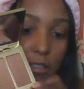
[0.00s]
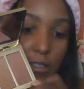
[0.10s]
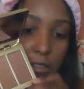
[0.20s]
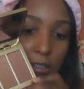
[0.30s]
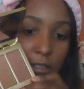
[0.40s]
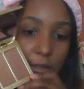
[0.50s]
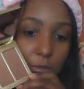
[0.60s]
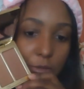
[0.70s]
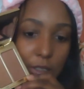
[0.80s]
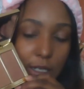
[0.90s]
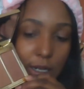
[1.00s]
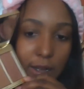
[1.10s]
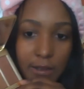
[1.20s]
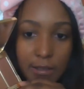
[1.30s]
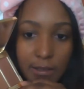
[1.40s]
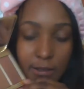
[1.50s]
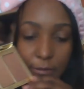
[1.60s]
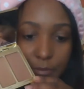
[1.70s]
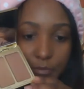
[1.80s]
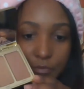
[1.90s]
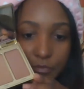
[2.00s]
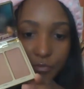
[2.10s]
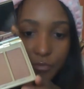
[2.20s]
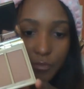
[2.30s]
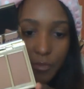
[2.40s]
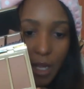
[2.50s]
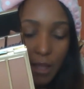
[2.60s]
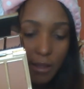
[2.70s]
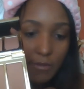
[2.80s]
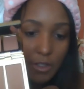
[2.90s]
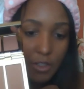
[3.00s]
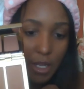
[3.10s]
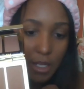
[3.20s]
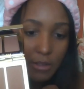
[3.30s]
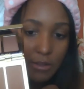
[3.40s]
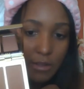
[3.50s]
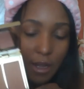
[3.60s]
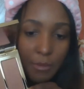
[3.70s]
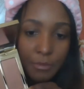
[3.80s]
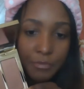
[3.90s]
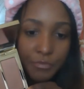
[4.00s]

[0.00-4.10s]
This is really nice. I love the shades. I'm